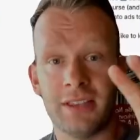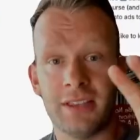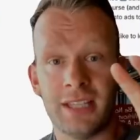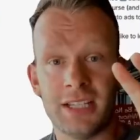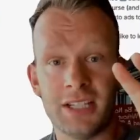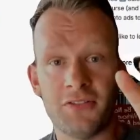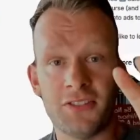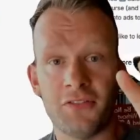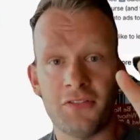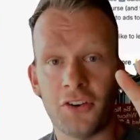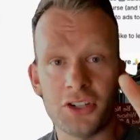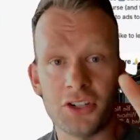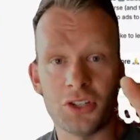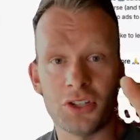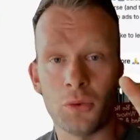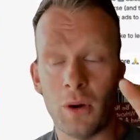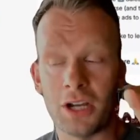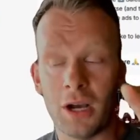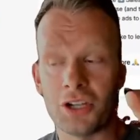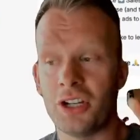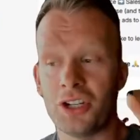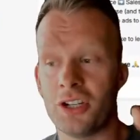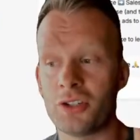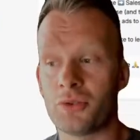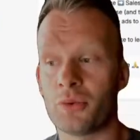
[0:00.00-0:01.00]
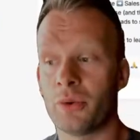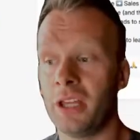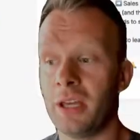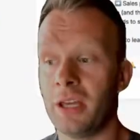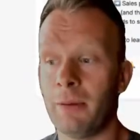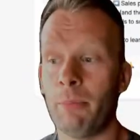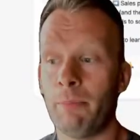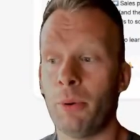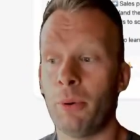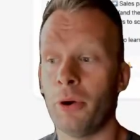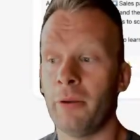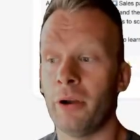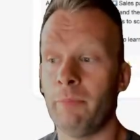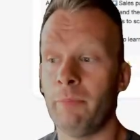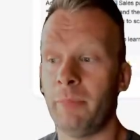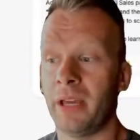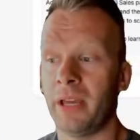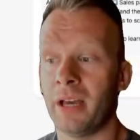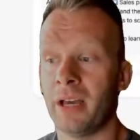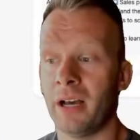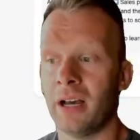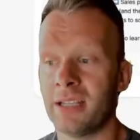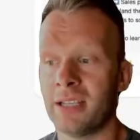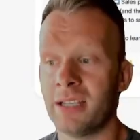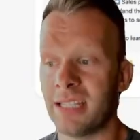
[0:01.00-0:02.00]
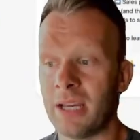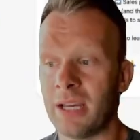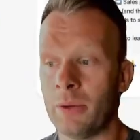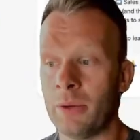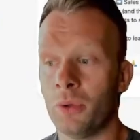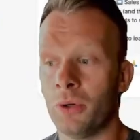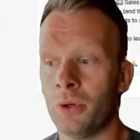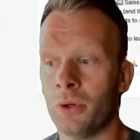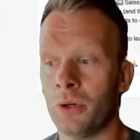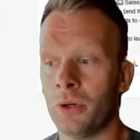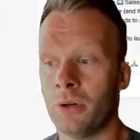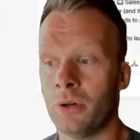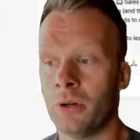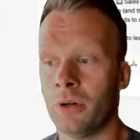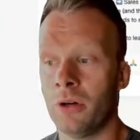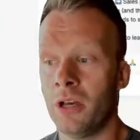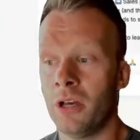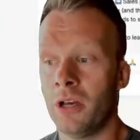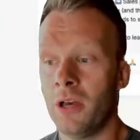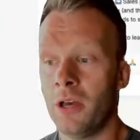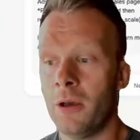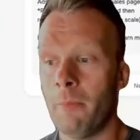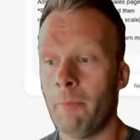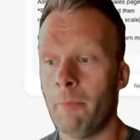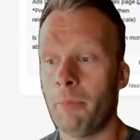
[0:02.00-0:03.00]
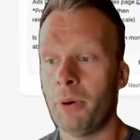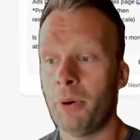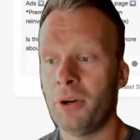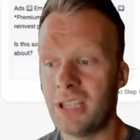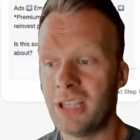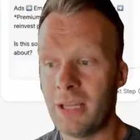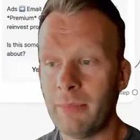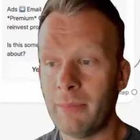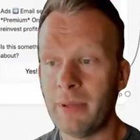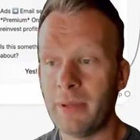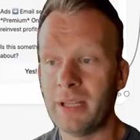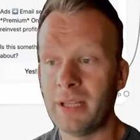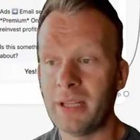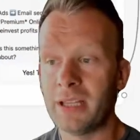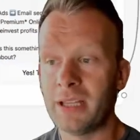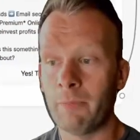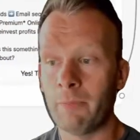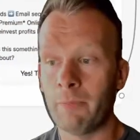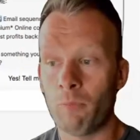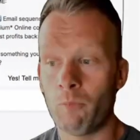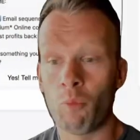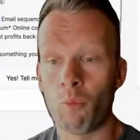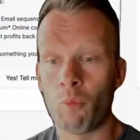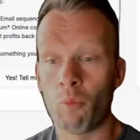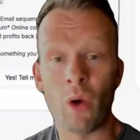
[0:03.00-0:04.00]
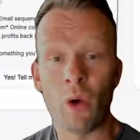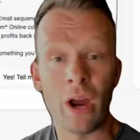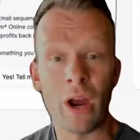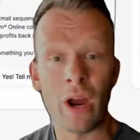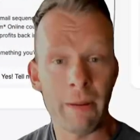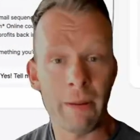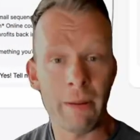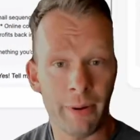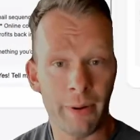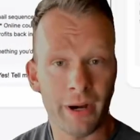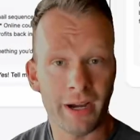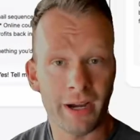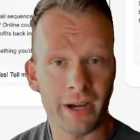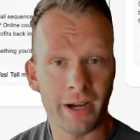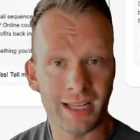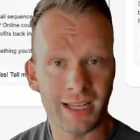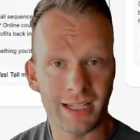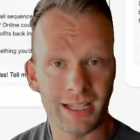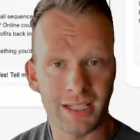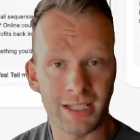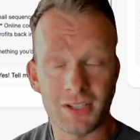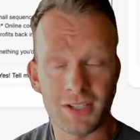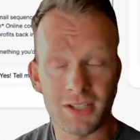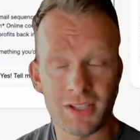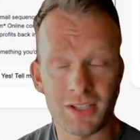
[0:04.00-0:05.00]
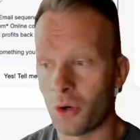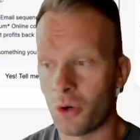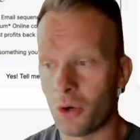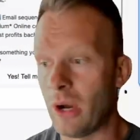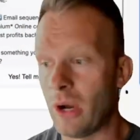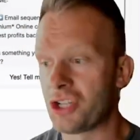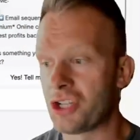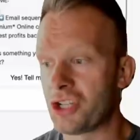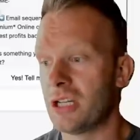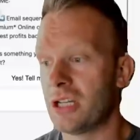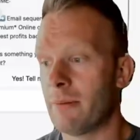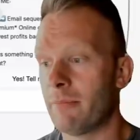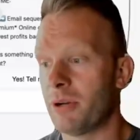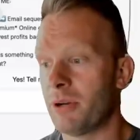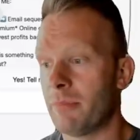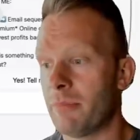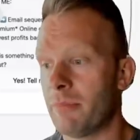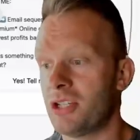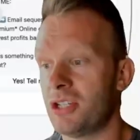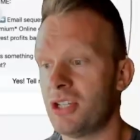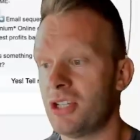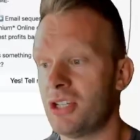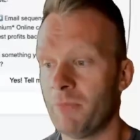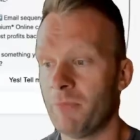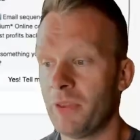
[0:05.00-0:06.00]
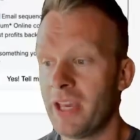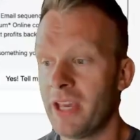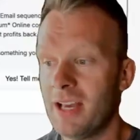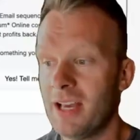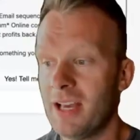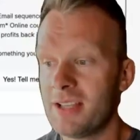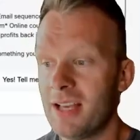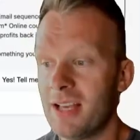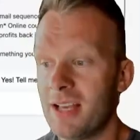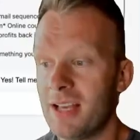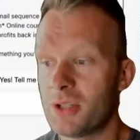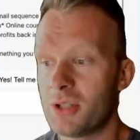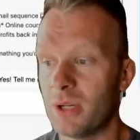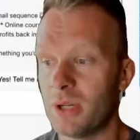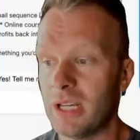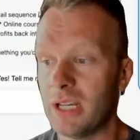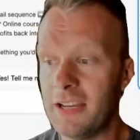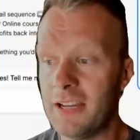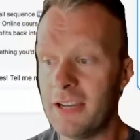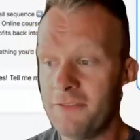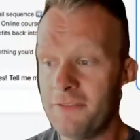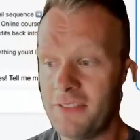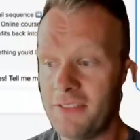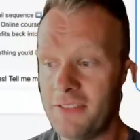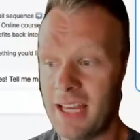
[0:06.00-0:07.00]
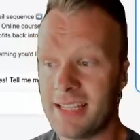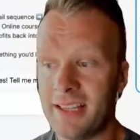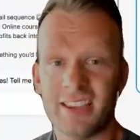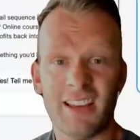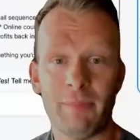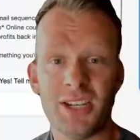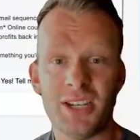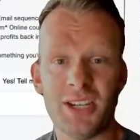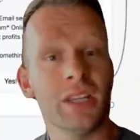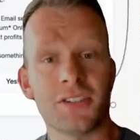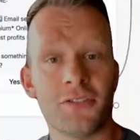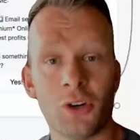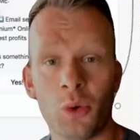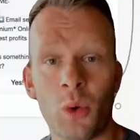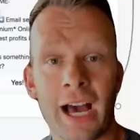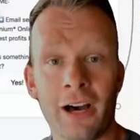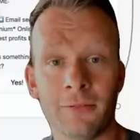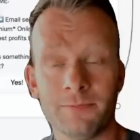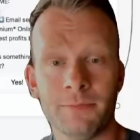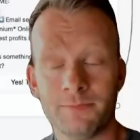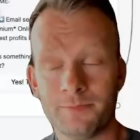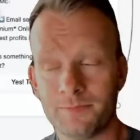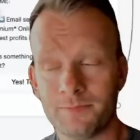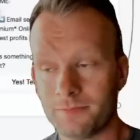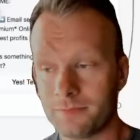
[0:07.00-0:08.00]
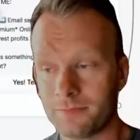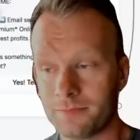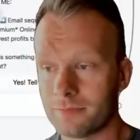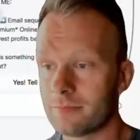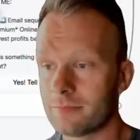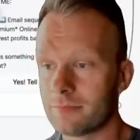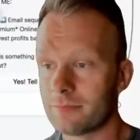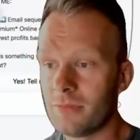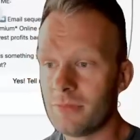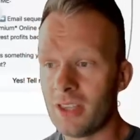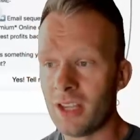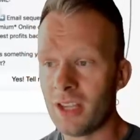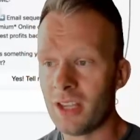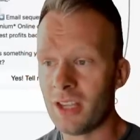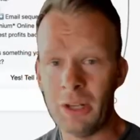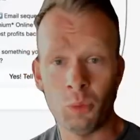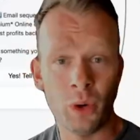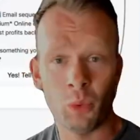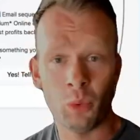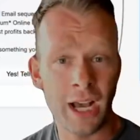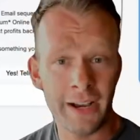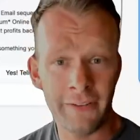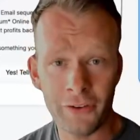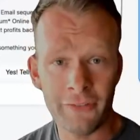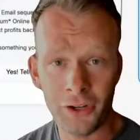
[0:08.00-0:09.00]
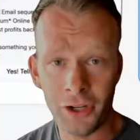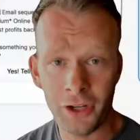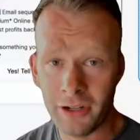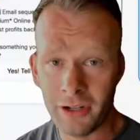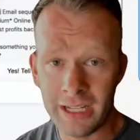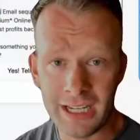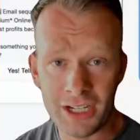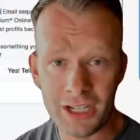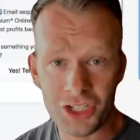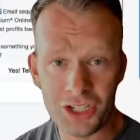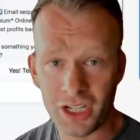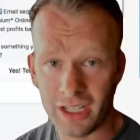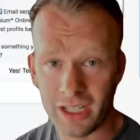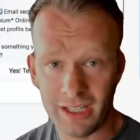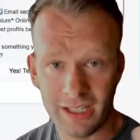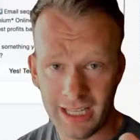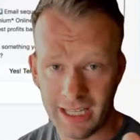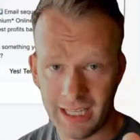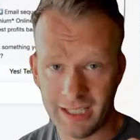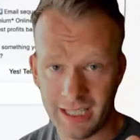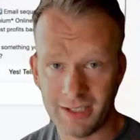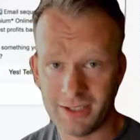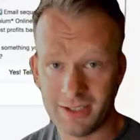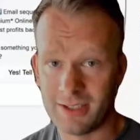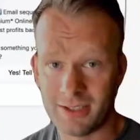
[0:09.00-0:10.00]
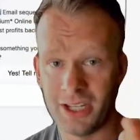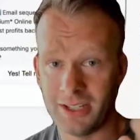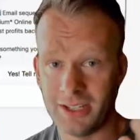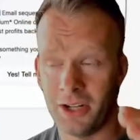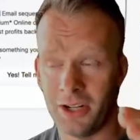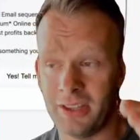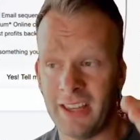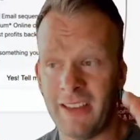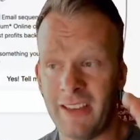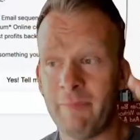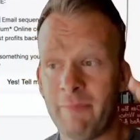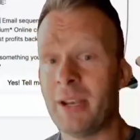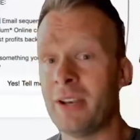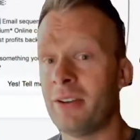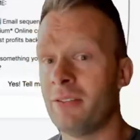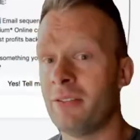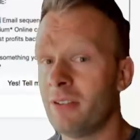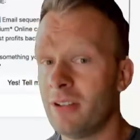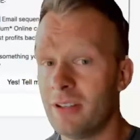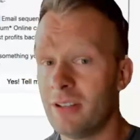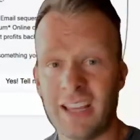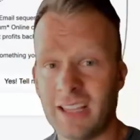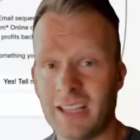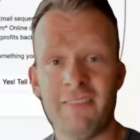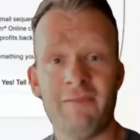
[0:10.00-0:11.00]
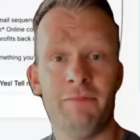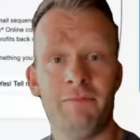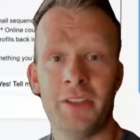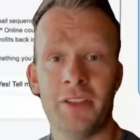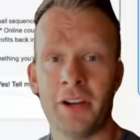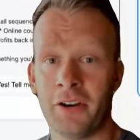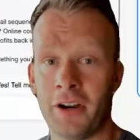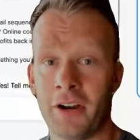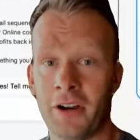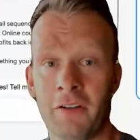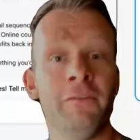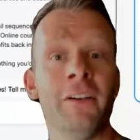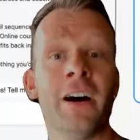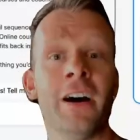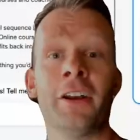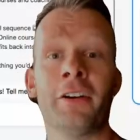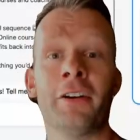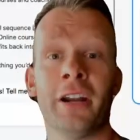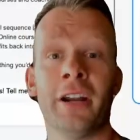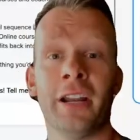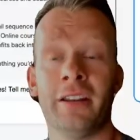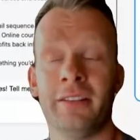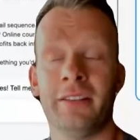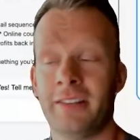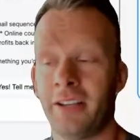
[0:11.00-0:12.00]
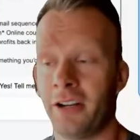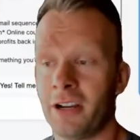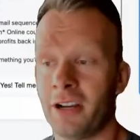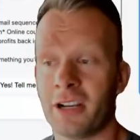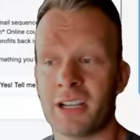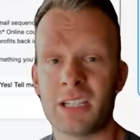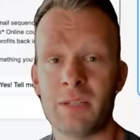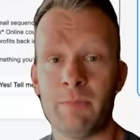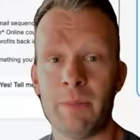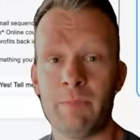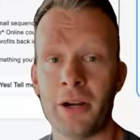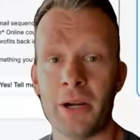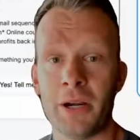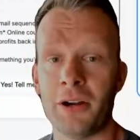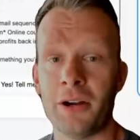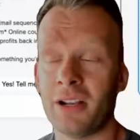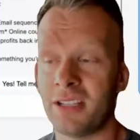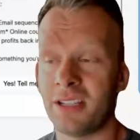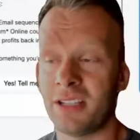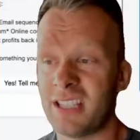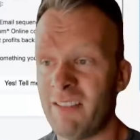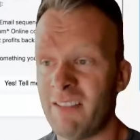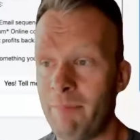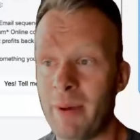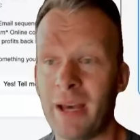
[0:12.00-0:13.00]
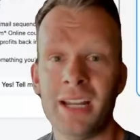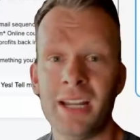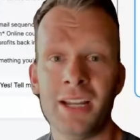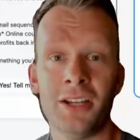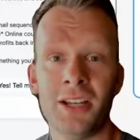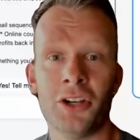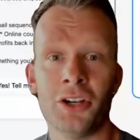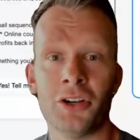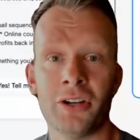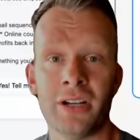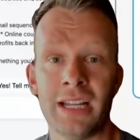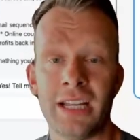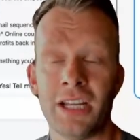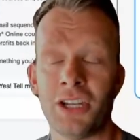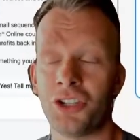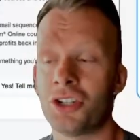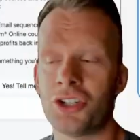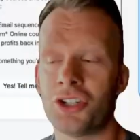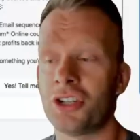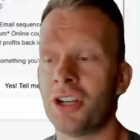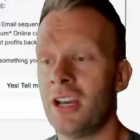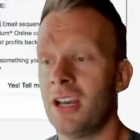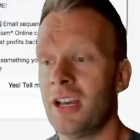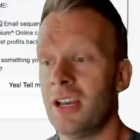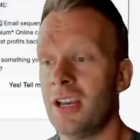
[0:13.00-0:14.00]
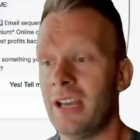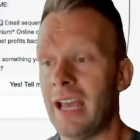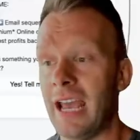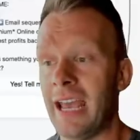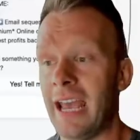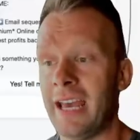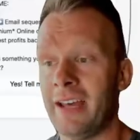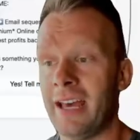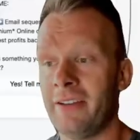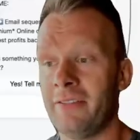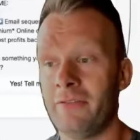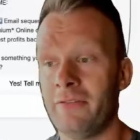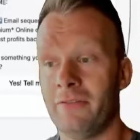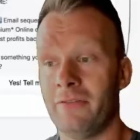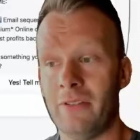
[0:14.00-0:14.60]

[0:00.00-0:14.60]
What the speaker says: first question is really important because it will put them in the right buckets for question number 2. So if they say that they've been doing this for a while, in whatever your niche is, they're a veteran, they're experienced, they've been in your niche, and